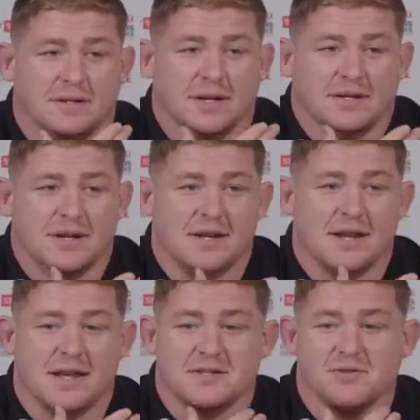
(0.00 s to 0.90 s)
at the end
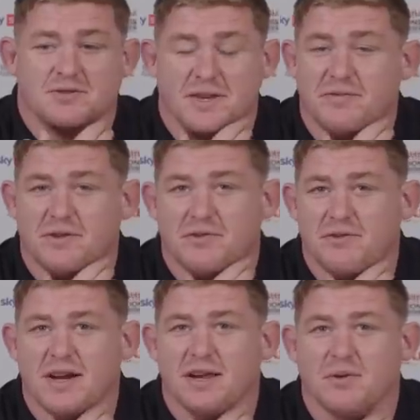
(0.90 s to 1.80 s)
of the day, it's no different
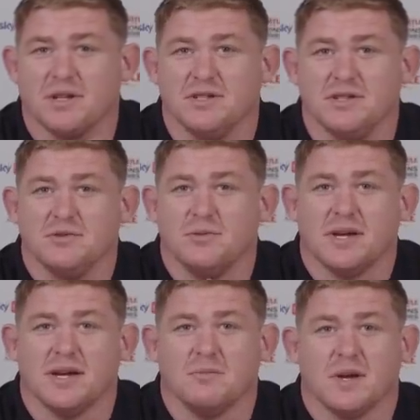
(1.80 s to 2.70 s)
really what you do
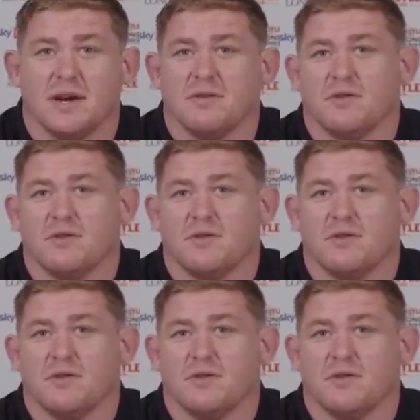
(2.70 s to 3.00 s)
week in, week out.